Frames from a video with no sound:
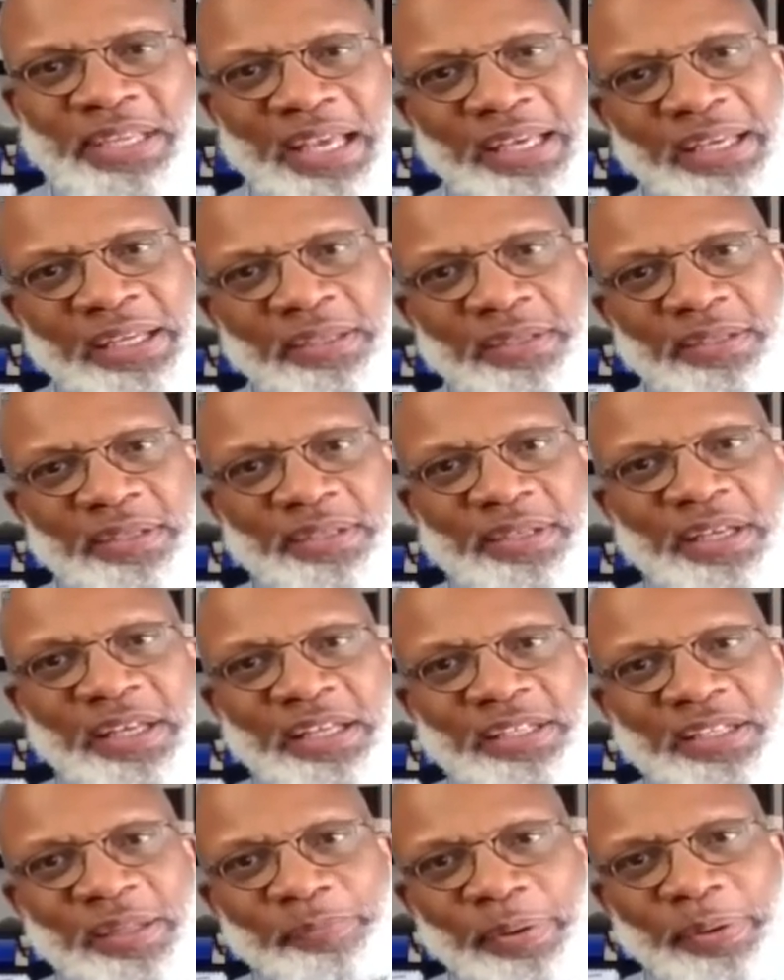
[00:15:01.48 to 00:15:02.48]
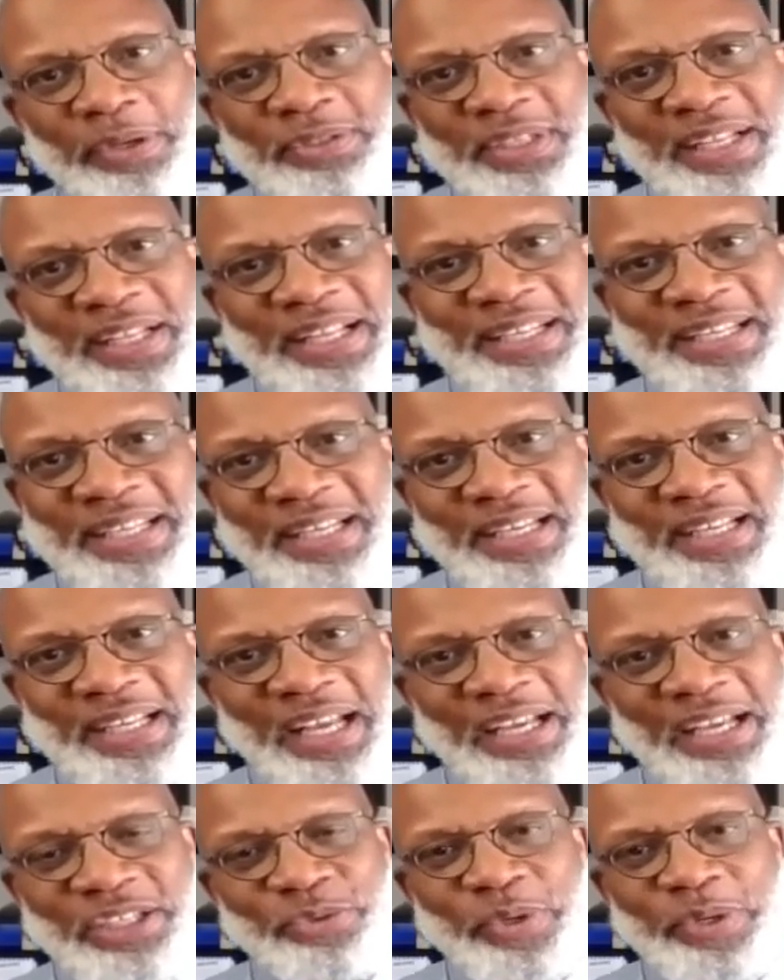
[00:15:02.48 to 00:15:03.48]
science is the person that did
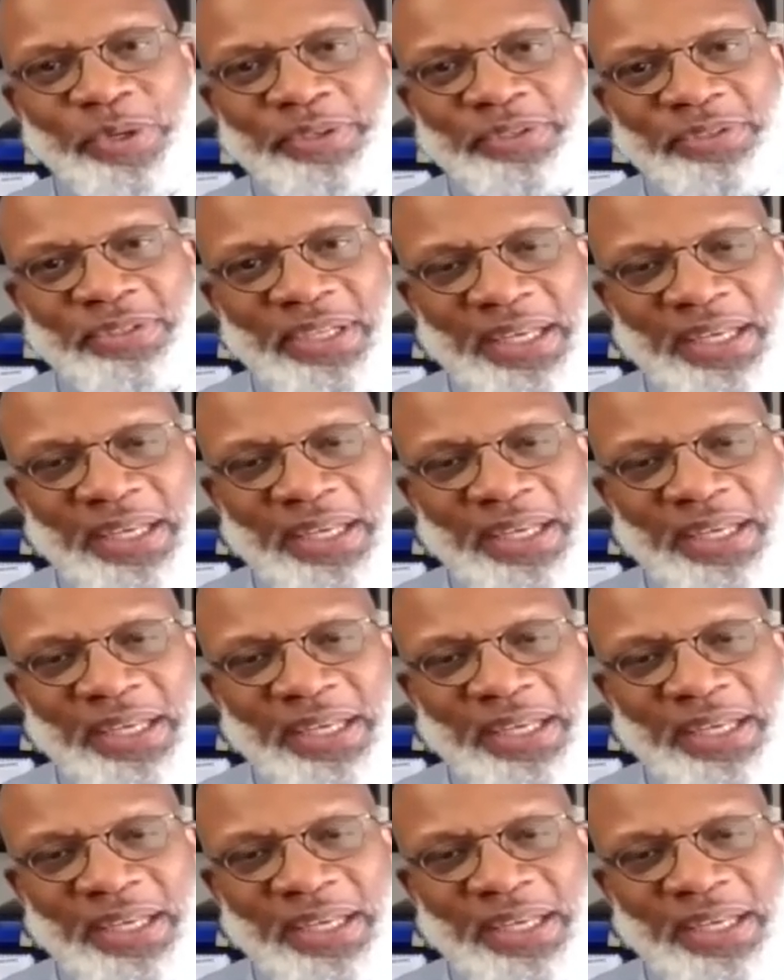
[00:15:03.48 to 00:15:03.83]
actuarial